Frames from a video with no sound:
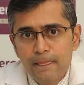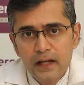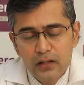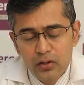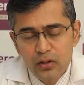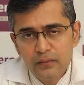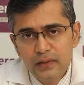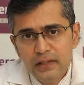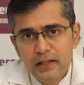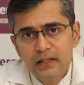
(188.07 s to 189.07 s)
and along
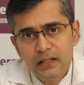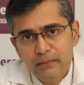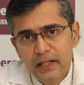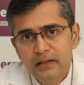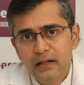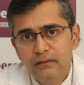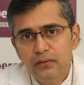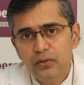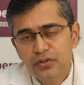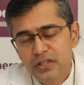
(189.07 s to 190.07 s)
with that he might have
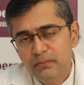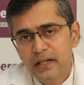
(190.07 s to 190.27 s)
to or she